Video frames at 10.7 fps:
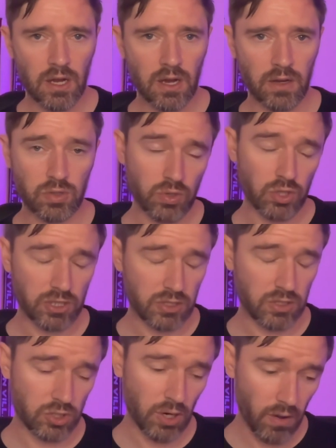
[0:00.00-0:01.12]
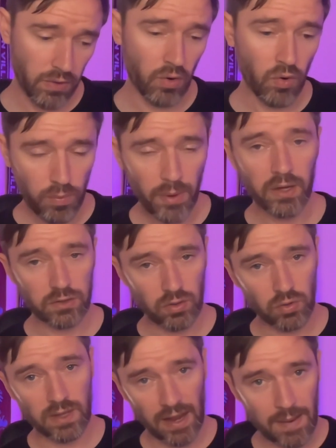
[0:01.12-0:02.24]
Took a shot that almost
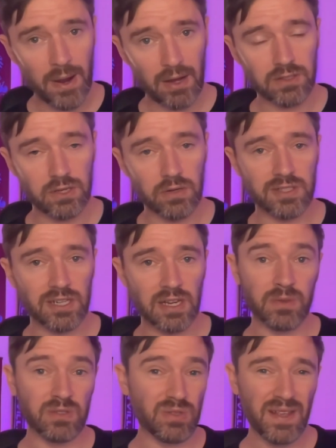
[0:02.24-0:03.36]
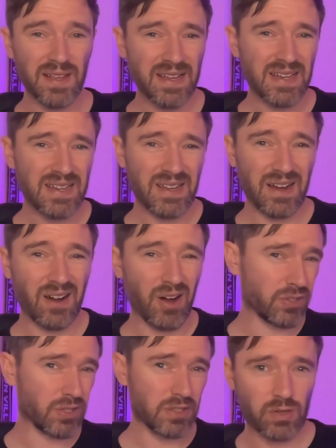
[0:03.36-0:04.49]
came out to Yuri Tielemans. He either
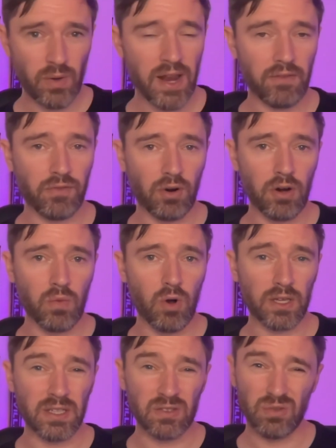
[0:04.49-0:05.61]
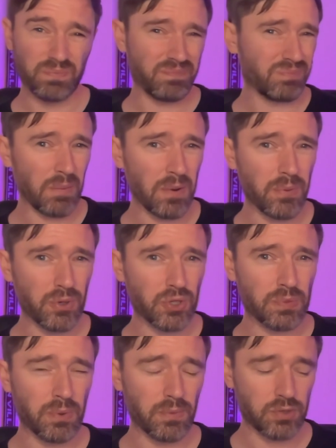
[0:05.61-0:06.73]
should have squared it for Ollie Watkins or probably
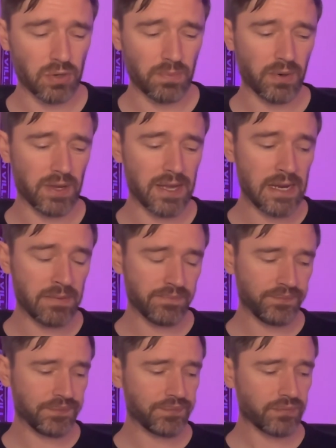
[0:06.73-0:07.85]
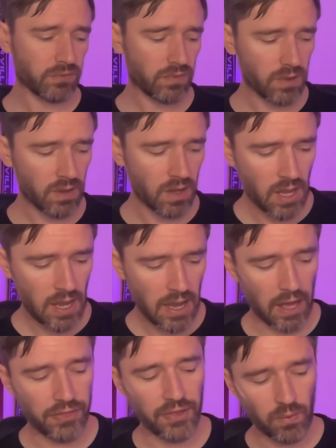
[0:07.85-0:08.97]
should have put it in. I
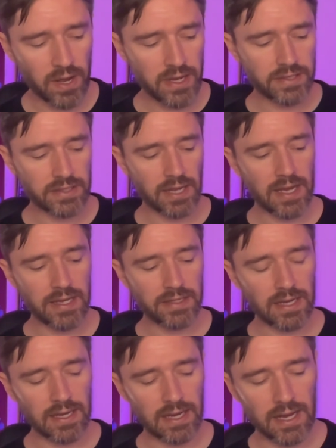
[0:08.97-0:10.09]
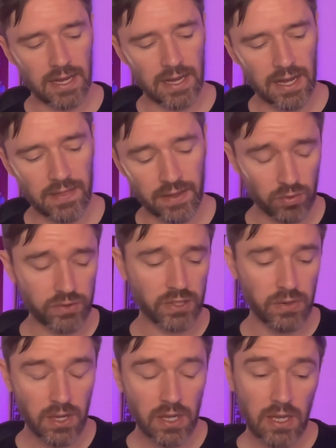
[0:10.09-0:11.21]
think where you'd say is, and then also
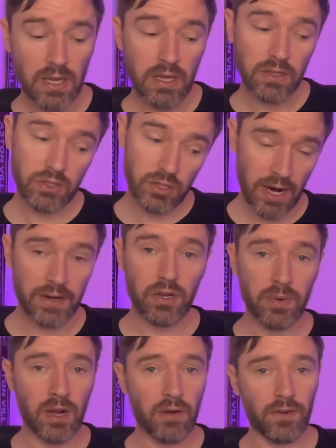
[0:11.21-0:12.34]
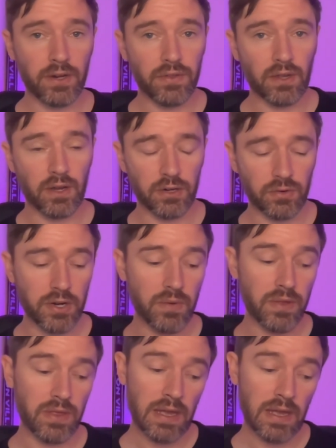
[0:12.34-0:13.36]
Durán coming off, I don't think I agreed with.